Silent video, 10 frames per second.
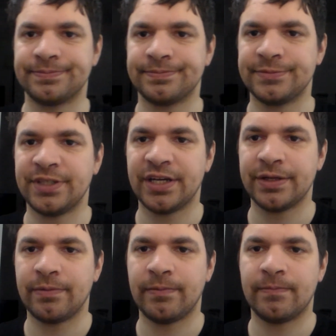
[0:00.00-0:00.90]
You
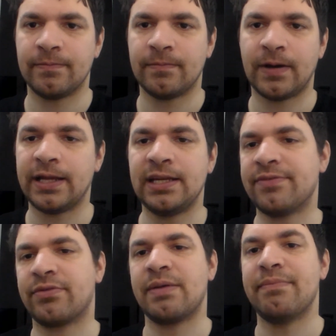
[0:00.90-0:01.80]
know, I
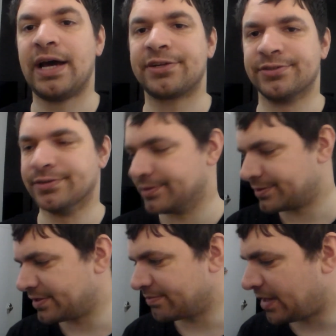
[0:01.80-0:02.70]
never imagined
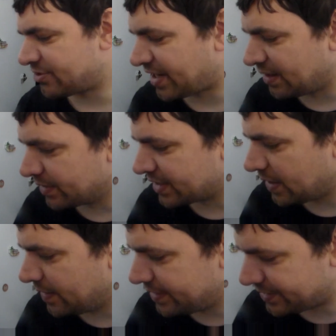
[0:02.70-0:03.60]
that my channel would
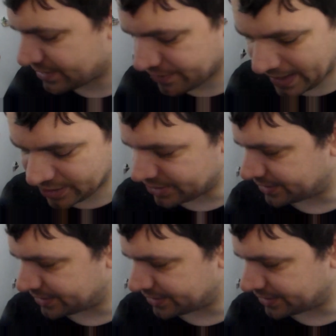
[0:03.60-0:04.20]
go in this direction.